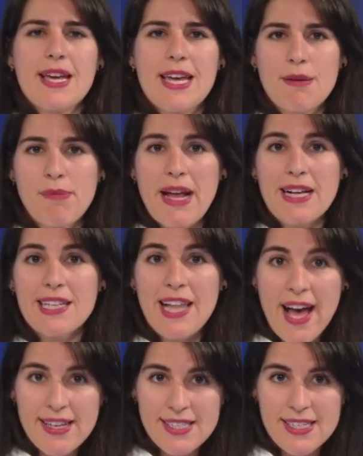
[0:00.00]
in my
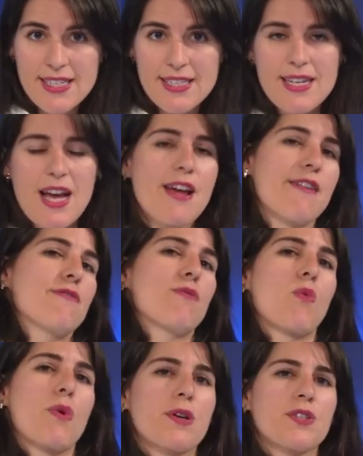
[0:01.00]
classes, I have
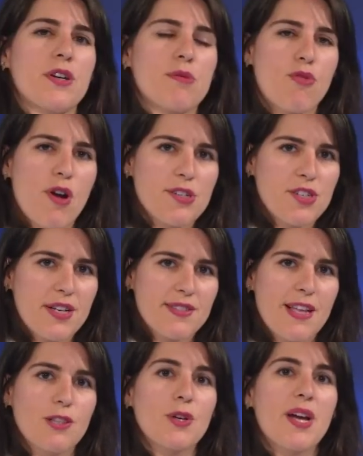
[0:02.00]
worked on projects
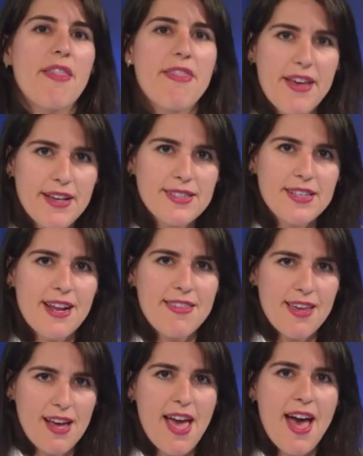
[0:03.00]
that look at this, and I
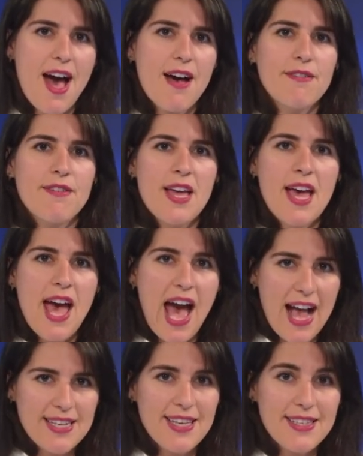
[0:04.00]
think I have
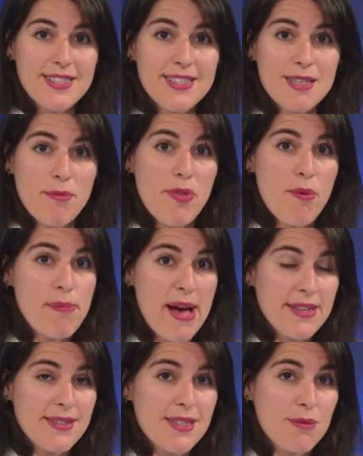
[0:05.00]
access to some of the
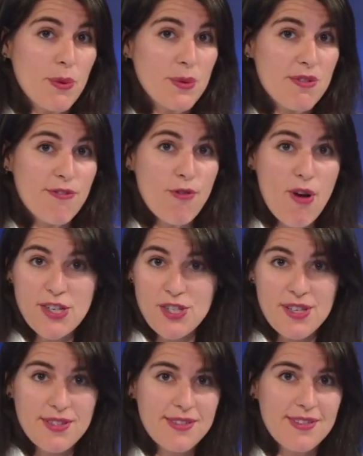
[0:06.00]
best and most
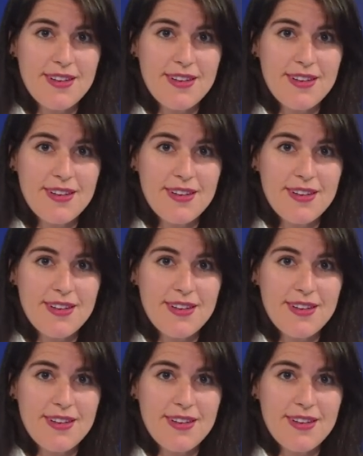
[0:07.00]
freshest